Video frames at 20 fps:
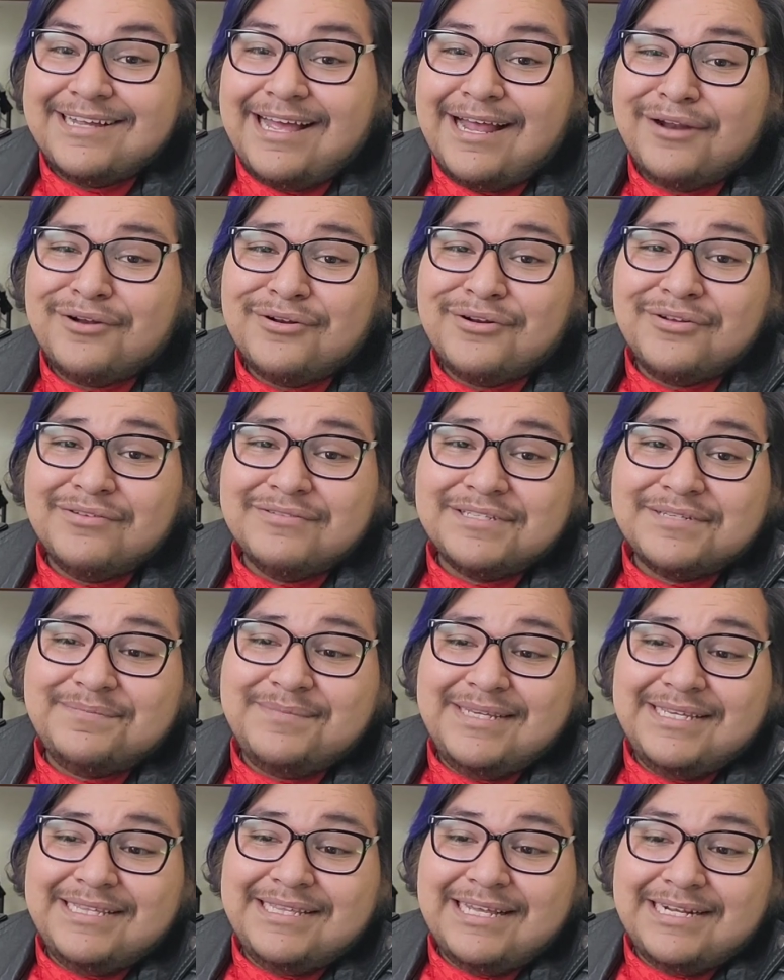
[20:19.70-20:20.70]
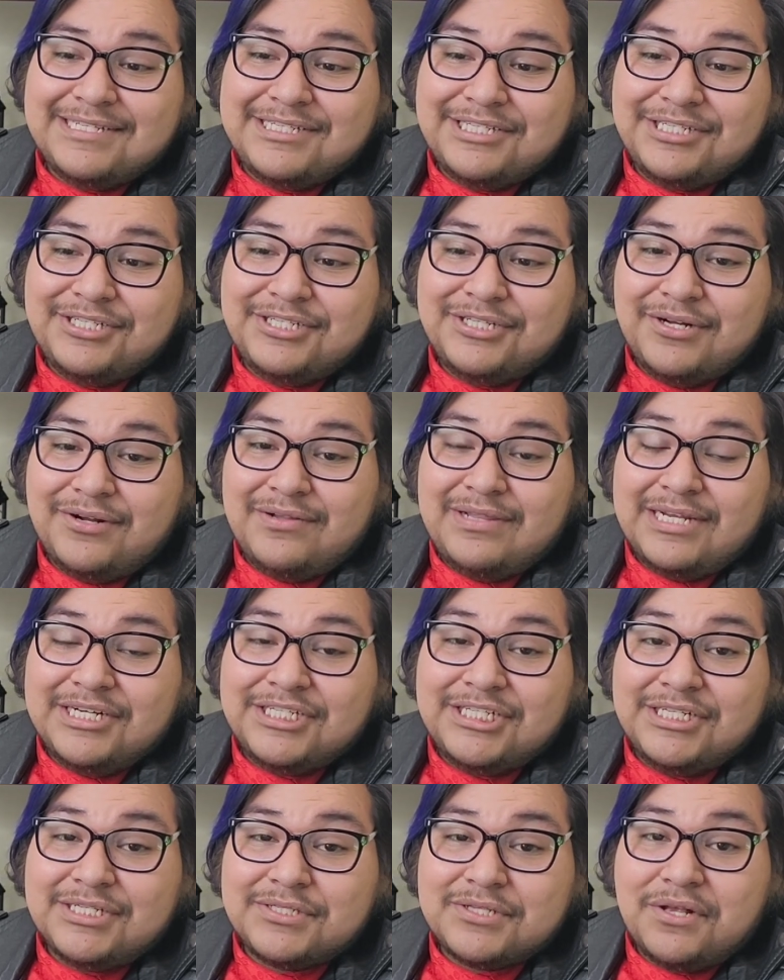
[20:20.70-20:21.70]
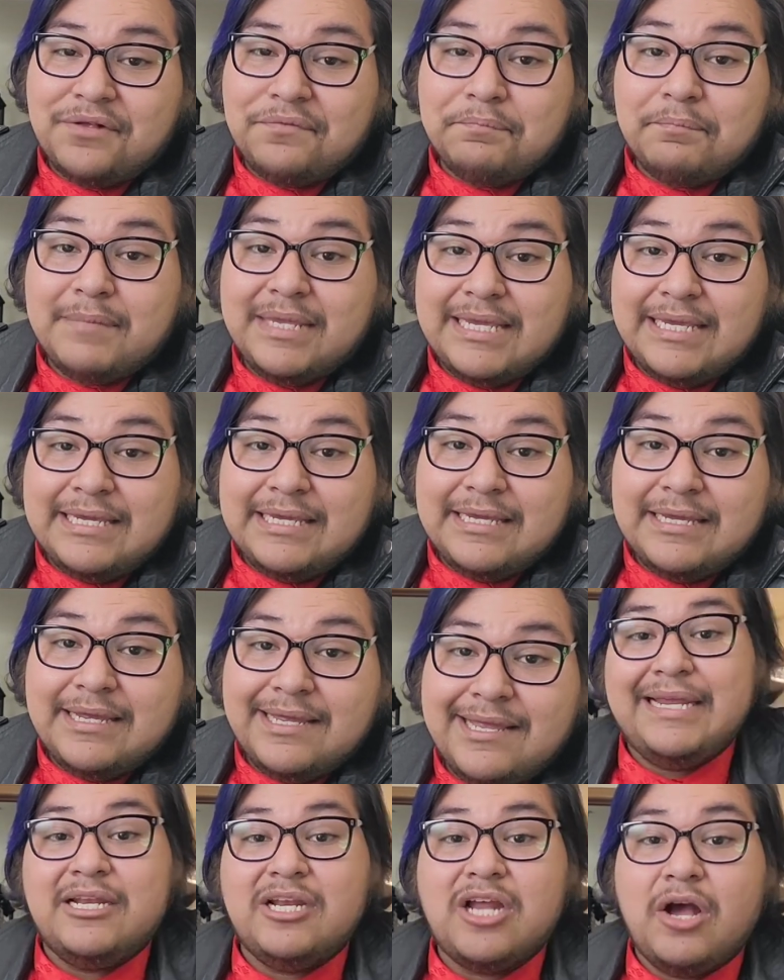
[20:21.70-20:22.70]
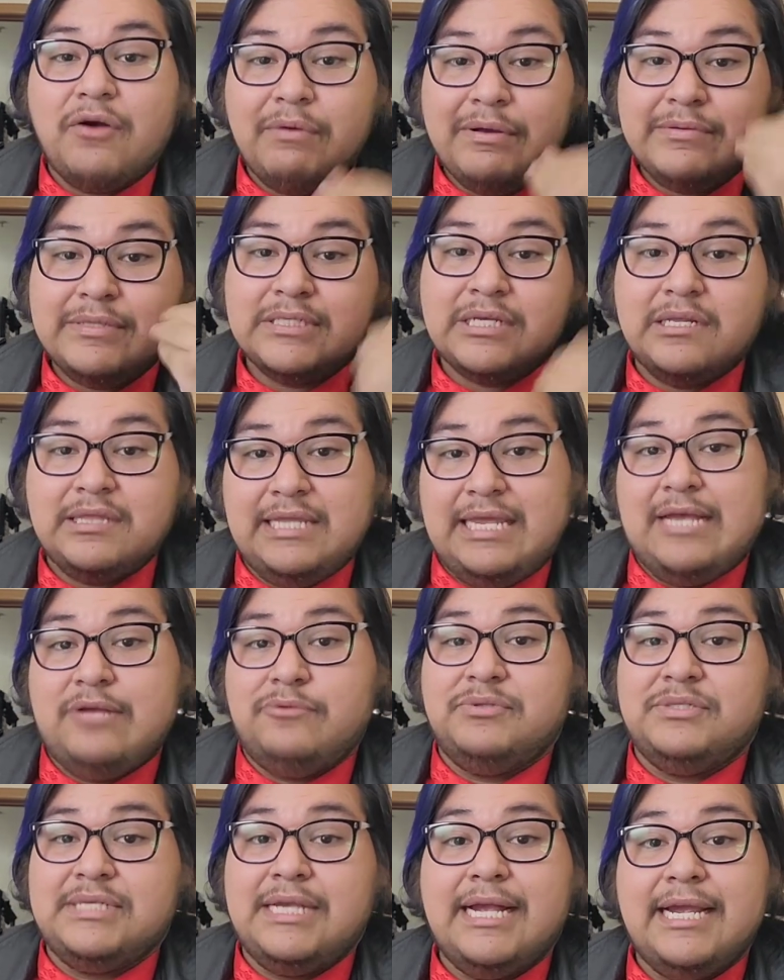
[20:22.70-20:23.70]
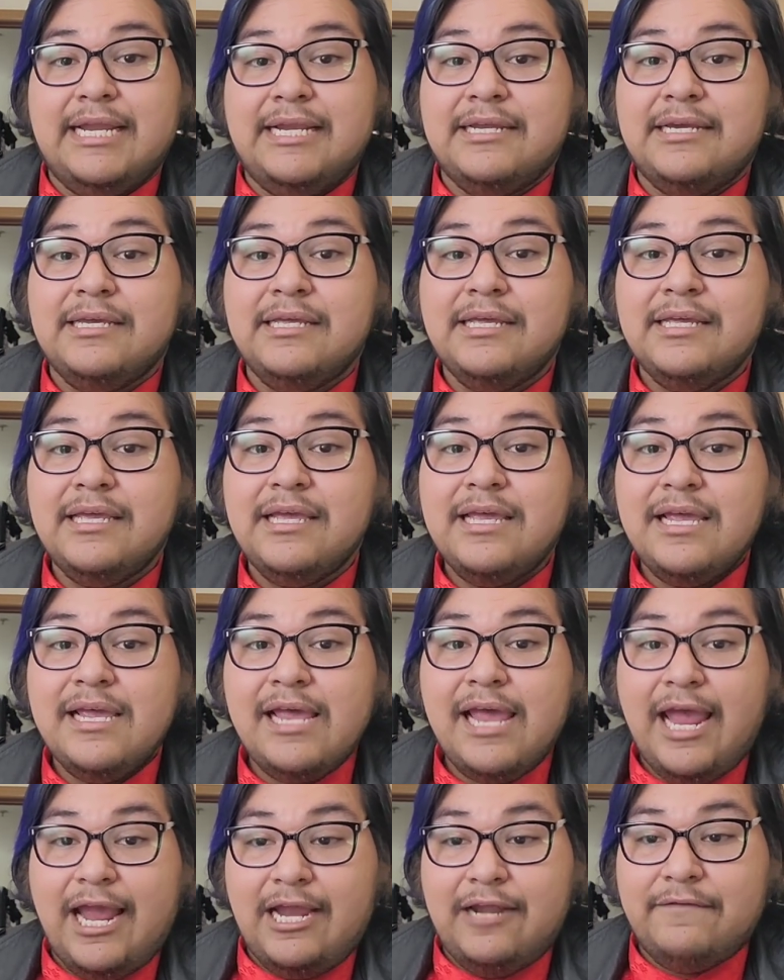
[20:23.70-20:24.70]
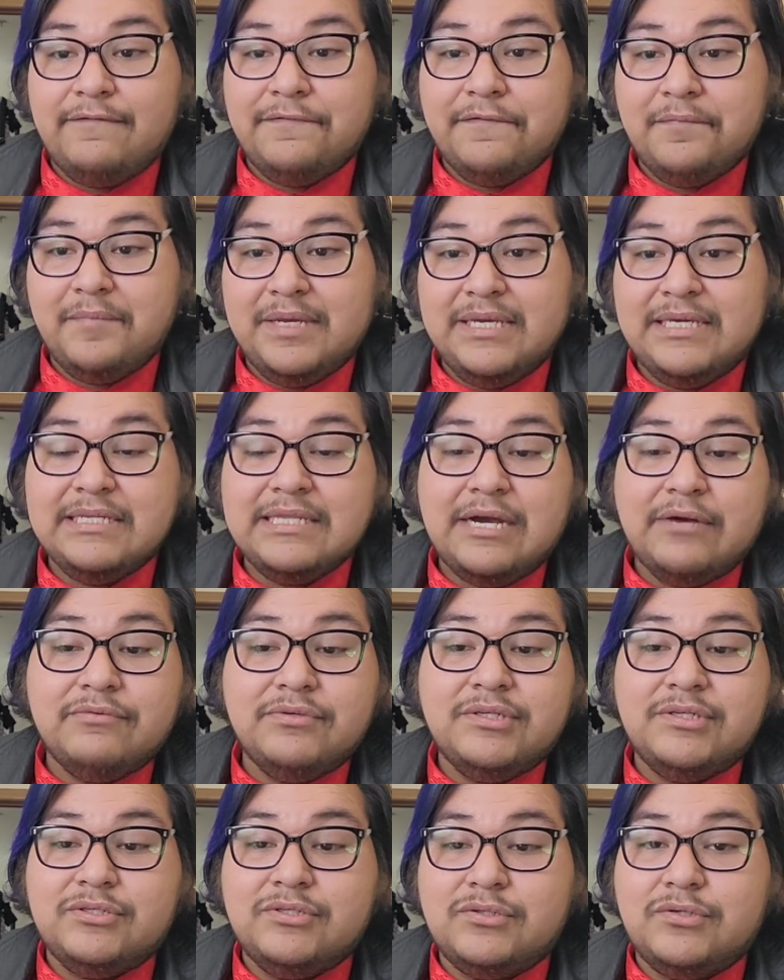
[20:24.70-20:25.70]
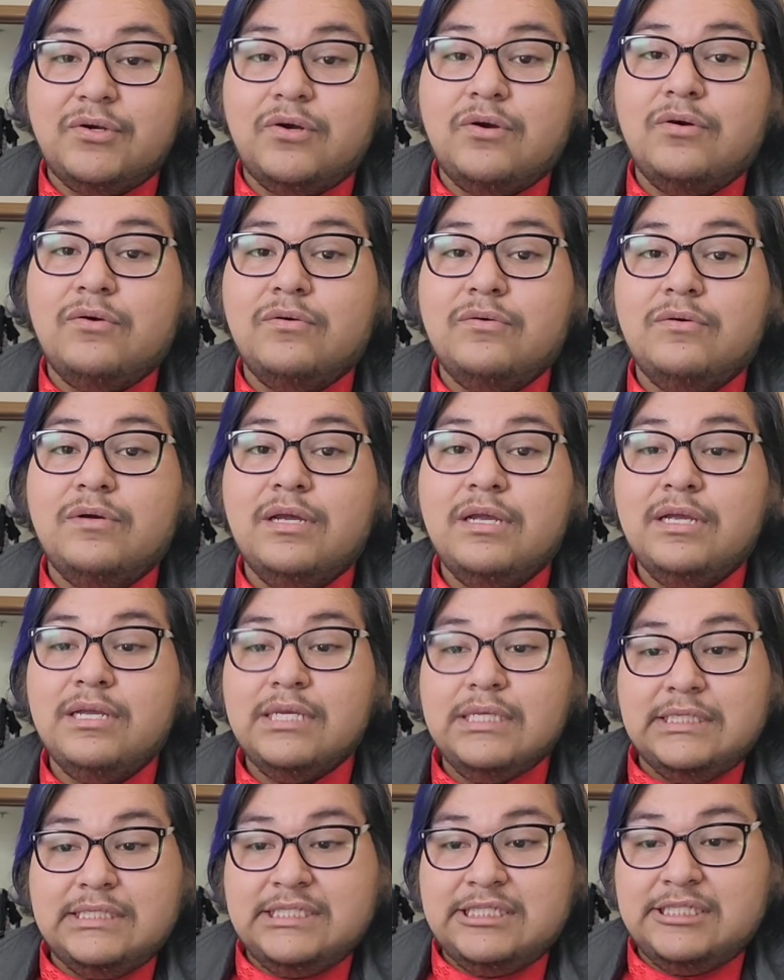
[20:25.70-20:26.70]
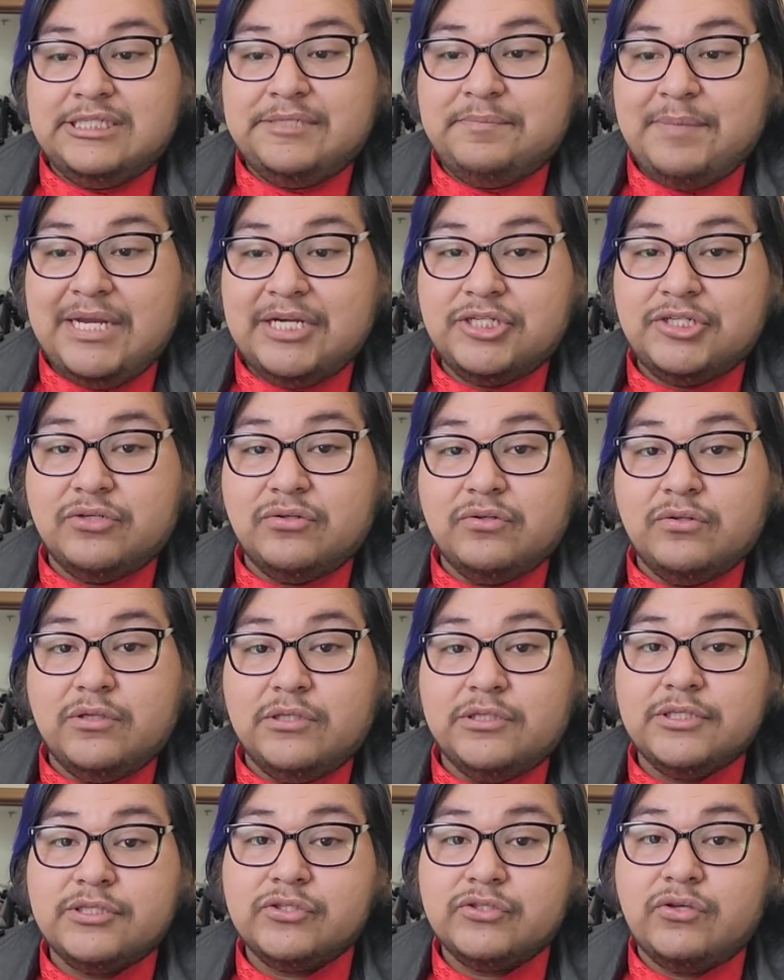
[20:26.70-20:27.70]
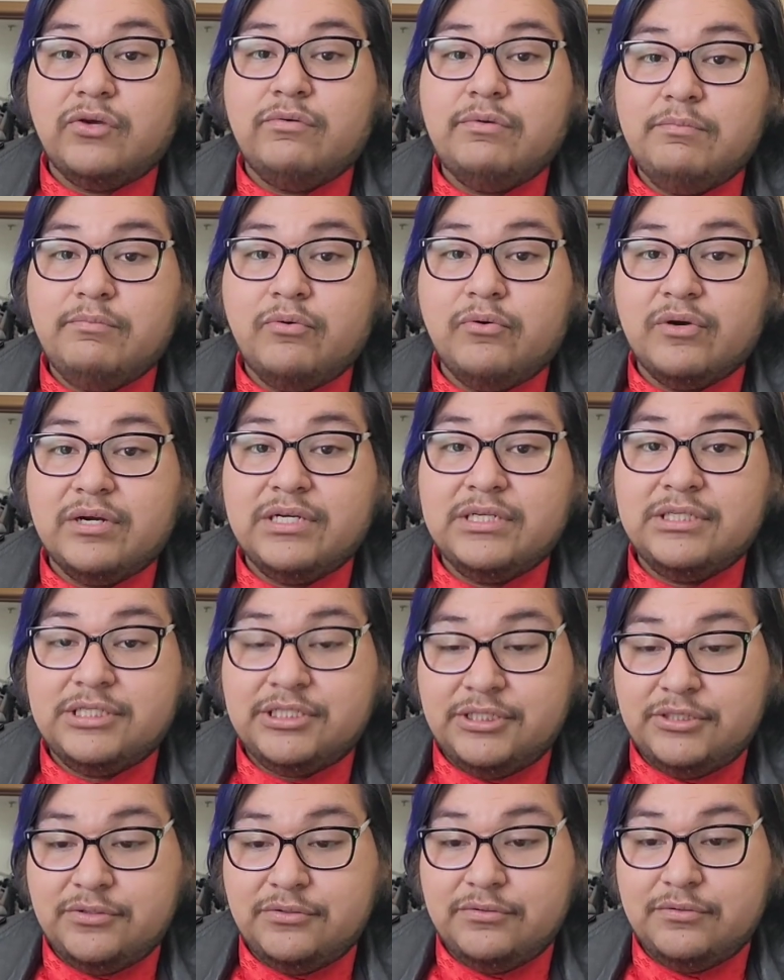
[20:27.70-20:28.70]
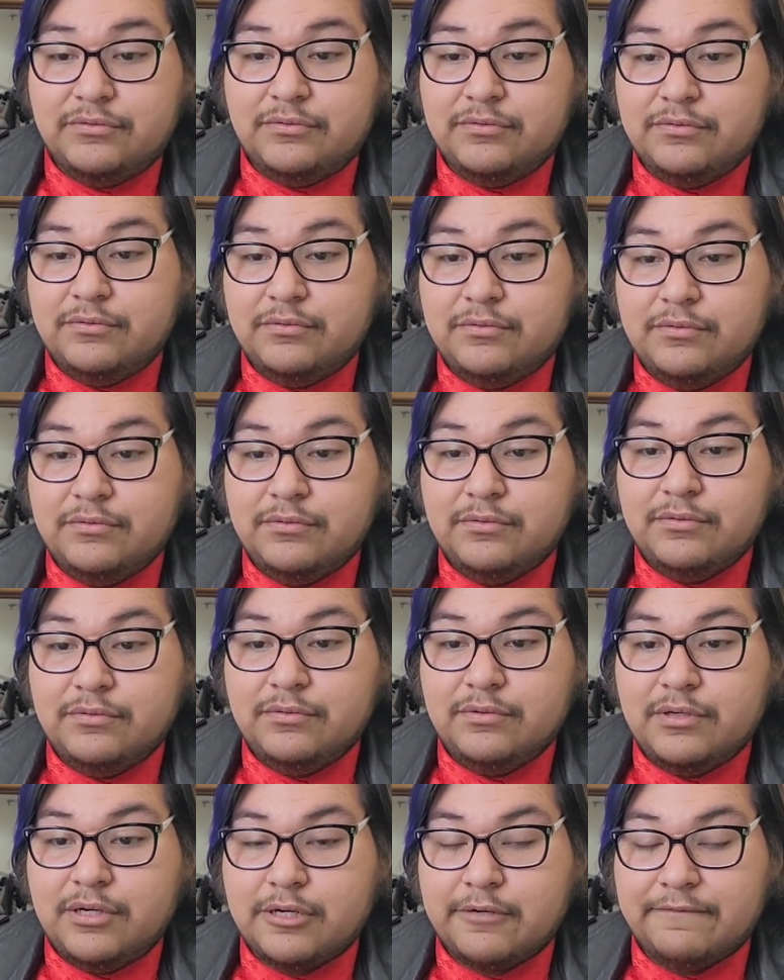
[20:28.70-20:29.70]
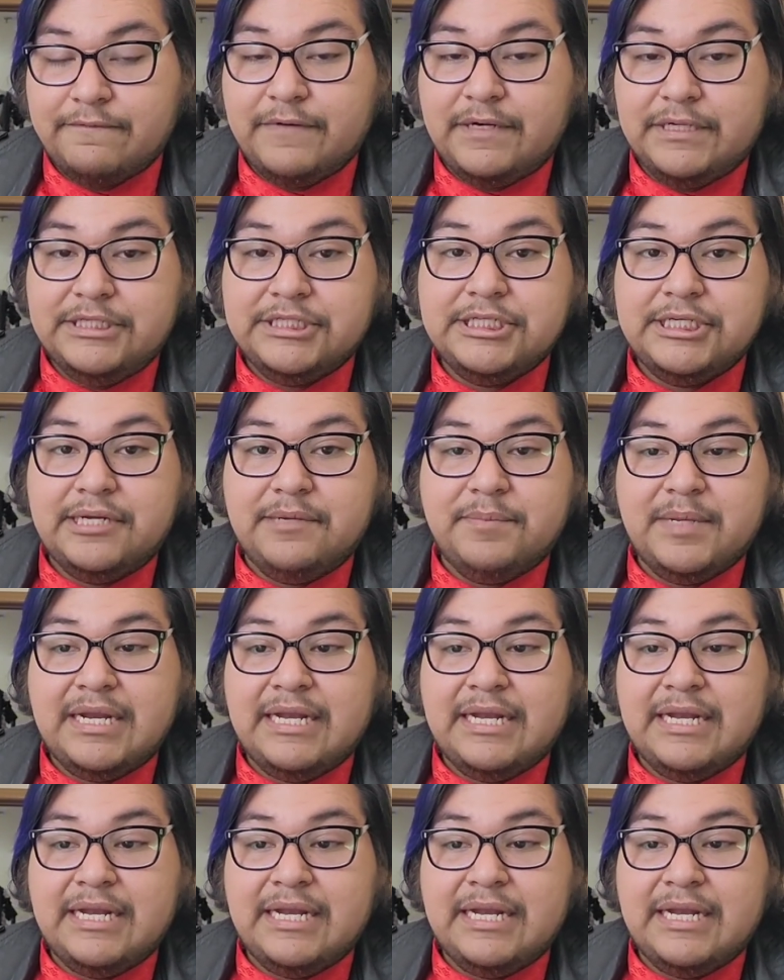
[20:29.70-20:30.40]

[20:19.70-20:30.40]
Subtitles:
I don't know, to me that just showed that she saw me and not what was on the outside. And for me, that was so special, so important to our friendship.